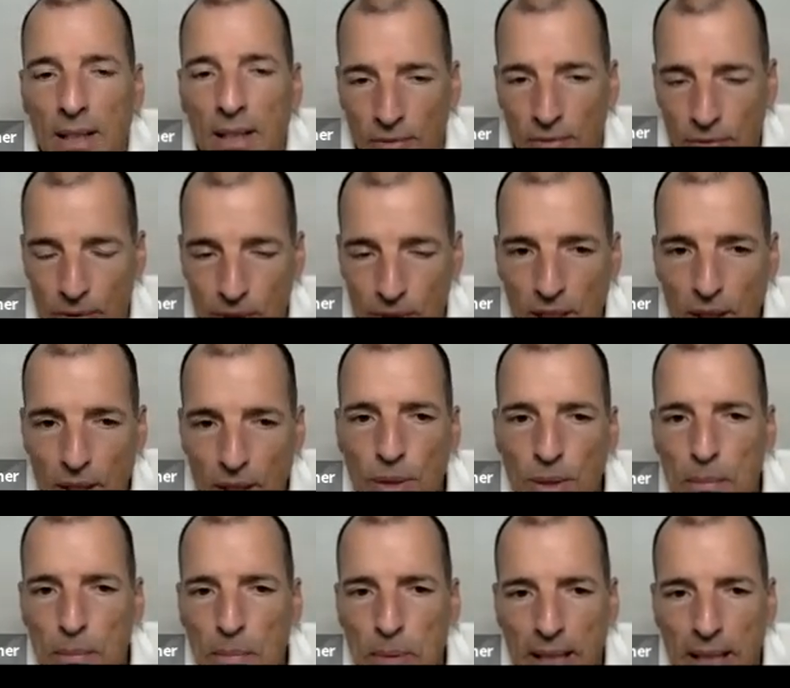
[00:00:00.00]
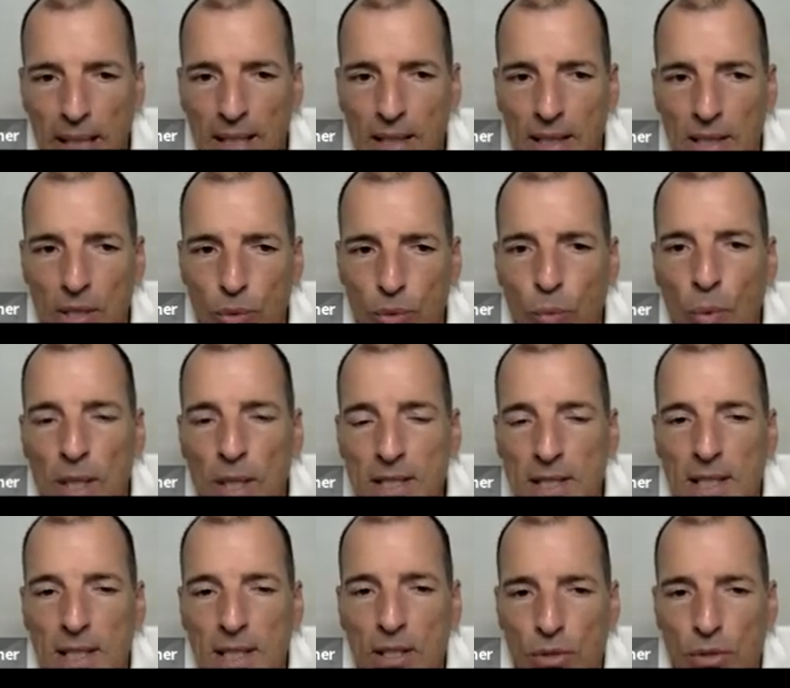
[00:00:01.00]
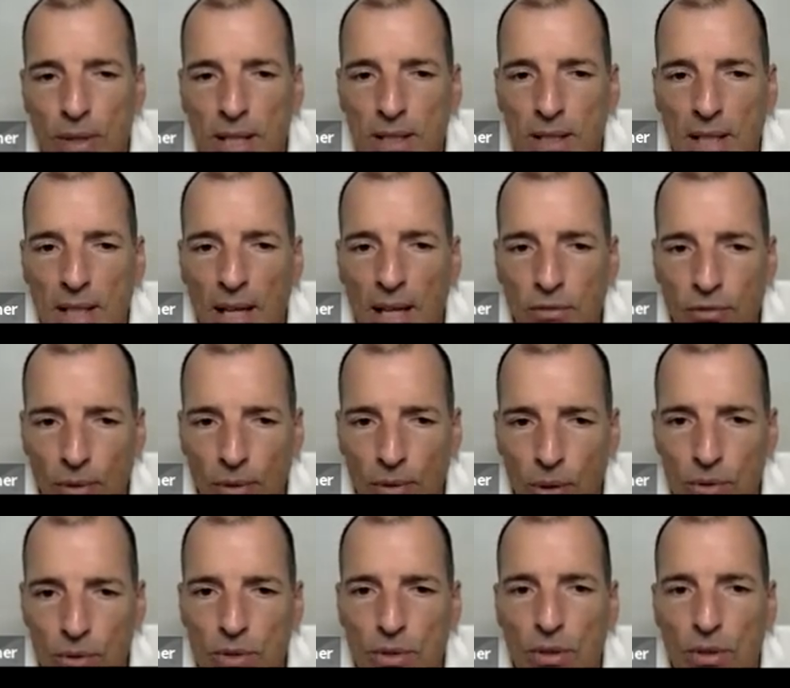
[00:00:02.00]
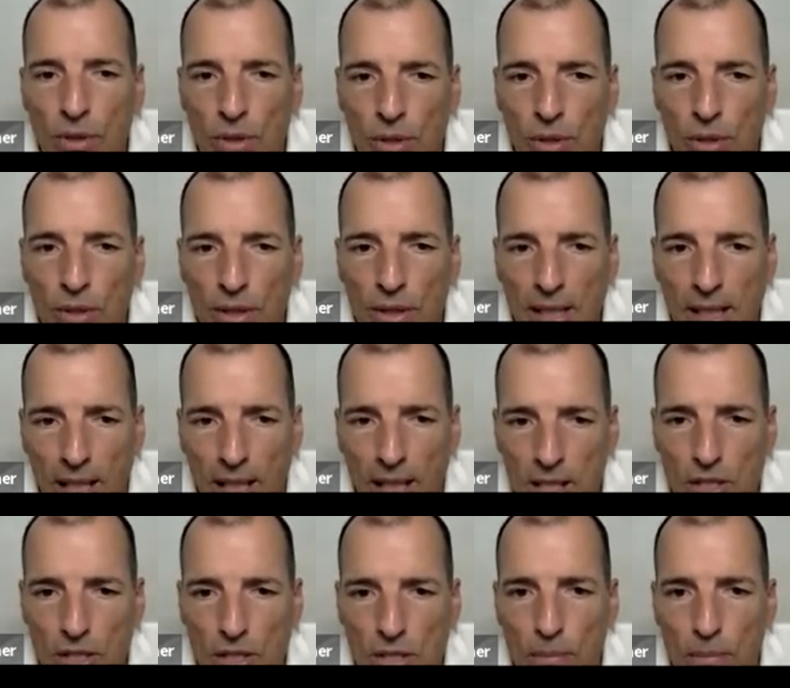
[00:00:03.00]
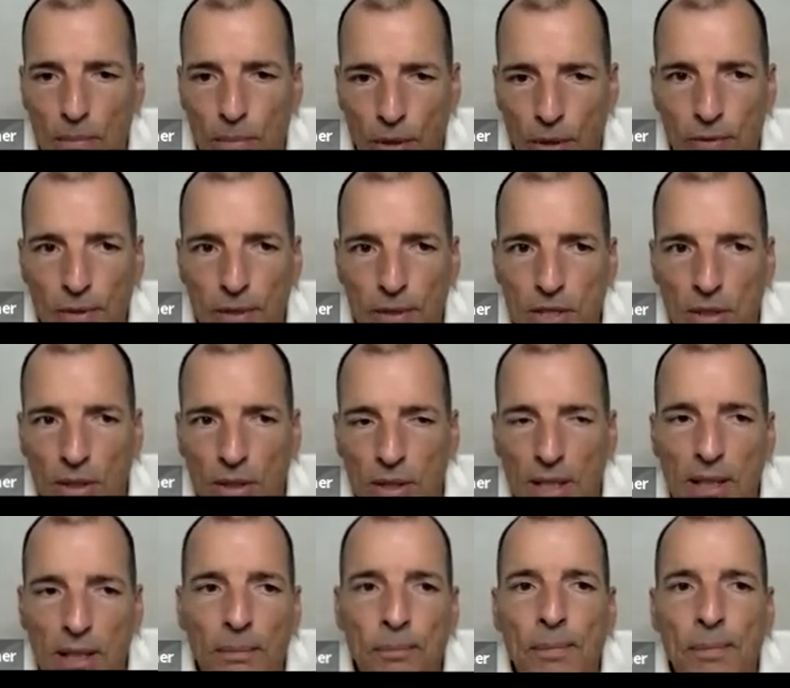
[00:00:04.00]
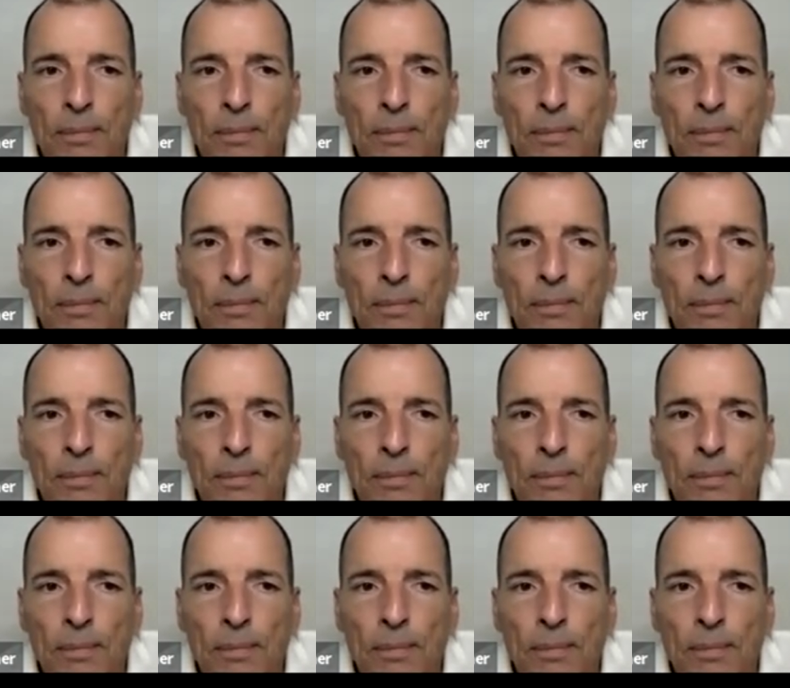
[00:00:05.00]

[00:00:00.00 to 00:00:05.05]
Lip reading: If you stick with the plan, once the trend unfolds, you're going to catch profits on it.